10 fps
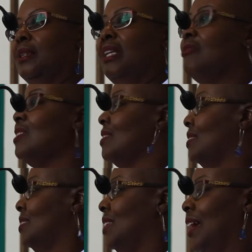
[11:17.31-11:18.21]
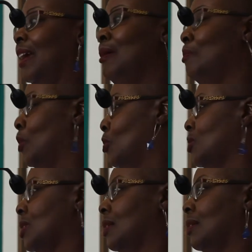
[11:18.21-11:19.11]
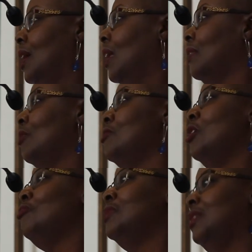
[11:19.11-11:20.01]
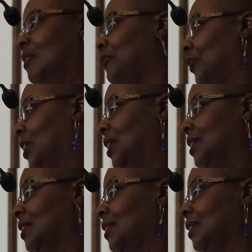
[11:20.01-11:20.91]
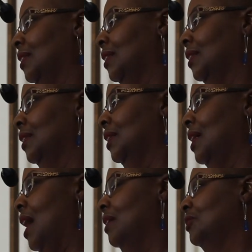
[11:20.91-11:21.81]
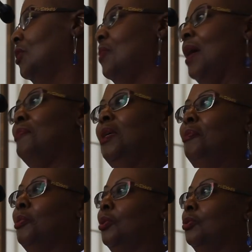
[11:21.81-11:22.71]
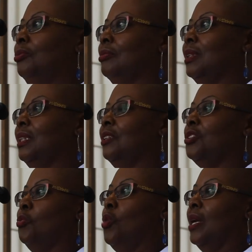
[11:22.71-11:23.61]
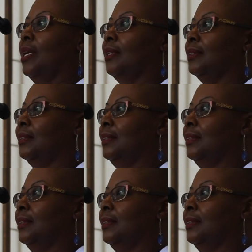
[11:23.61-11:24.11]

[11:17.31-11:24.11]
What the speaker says: They're the same person. They're no different. I don't know why people tend to want to,